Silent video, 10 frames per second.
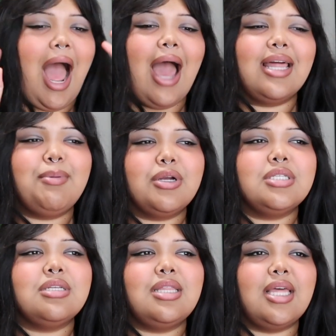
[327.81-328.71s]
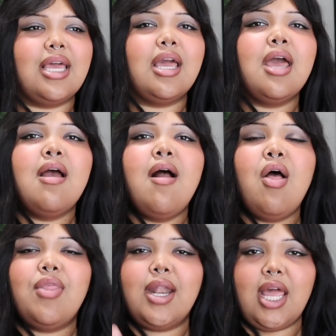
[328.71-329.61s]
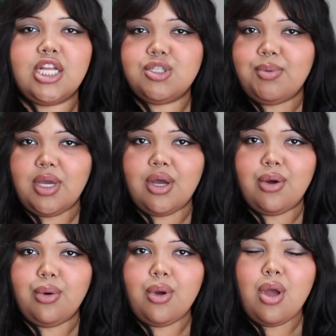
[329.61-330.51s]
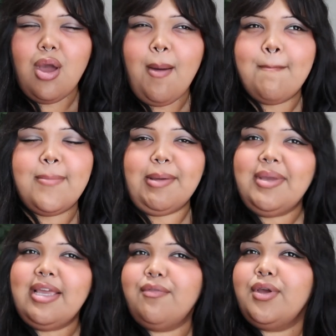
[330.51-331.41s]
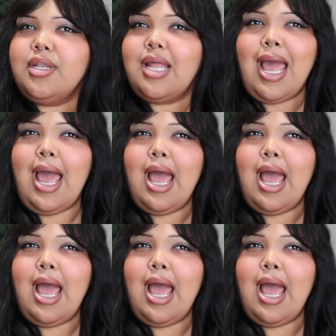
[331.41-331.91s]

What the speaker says: I personally think that HBO, maybe even